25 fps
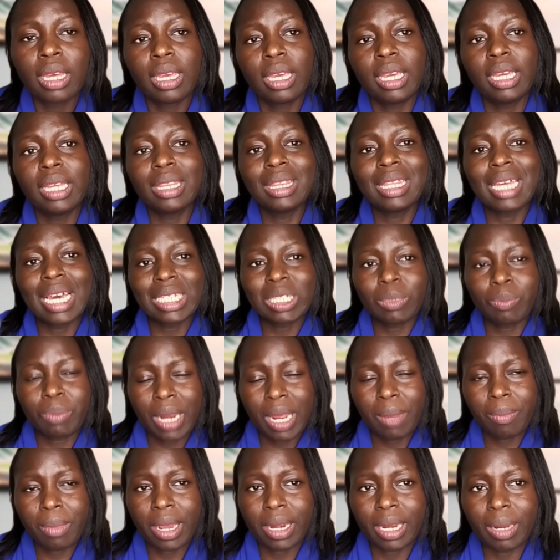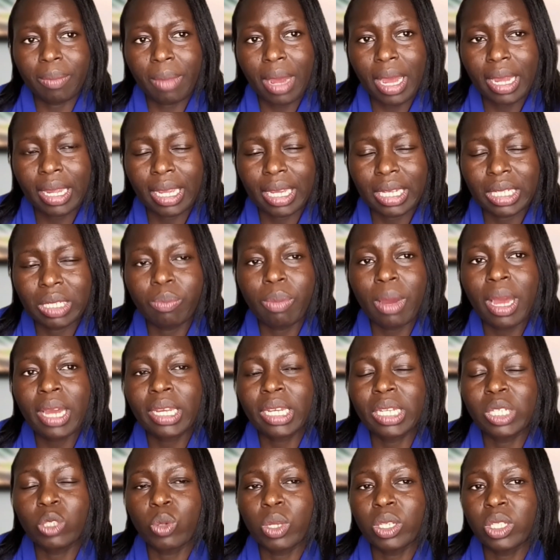in that primary market
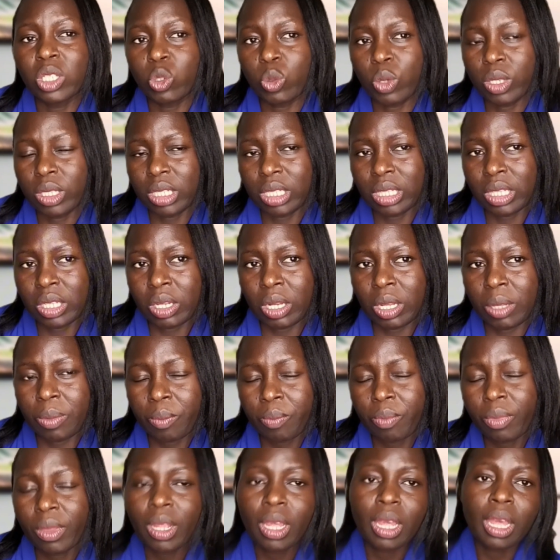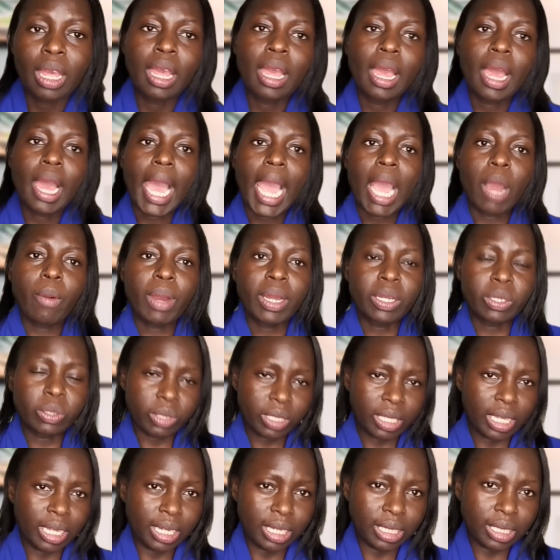back in 2023. I want to
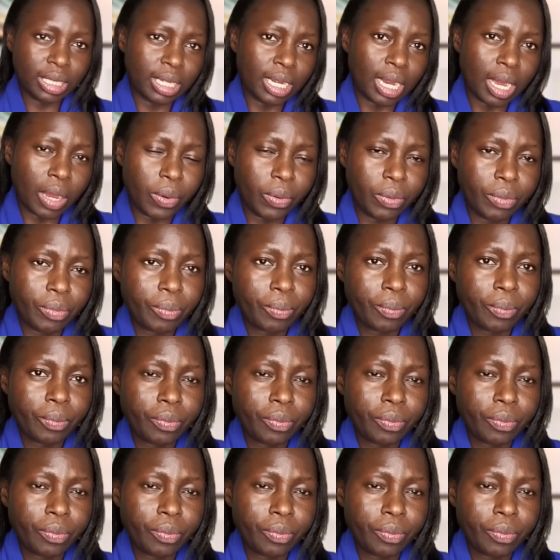sell it now.